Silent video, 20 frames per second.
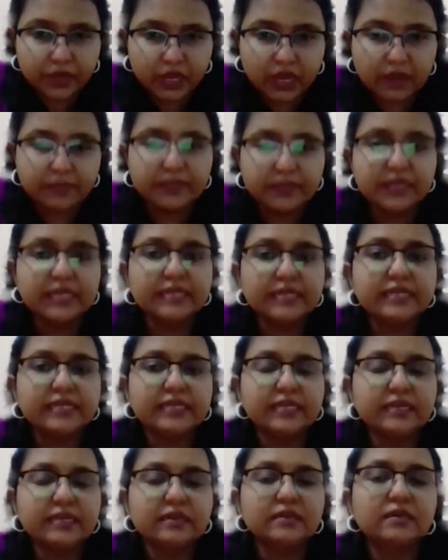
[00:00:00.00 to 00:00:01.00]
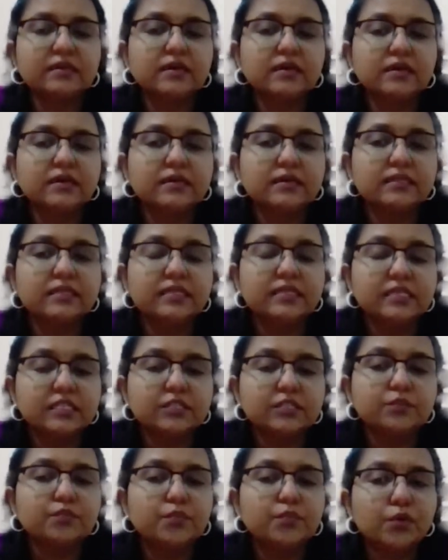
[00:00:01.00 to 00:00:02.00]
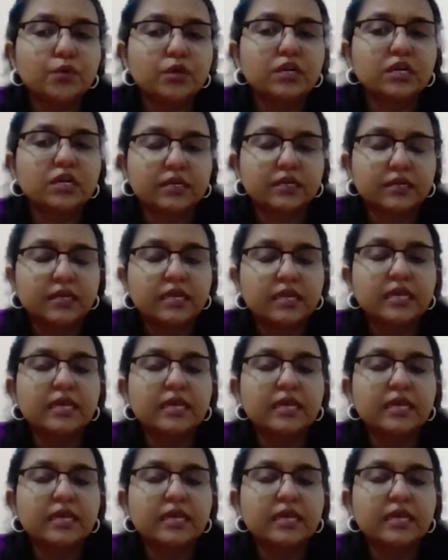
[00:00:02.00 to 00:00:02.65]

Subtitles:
ability, this book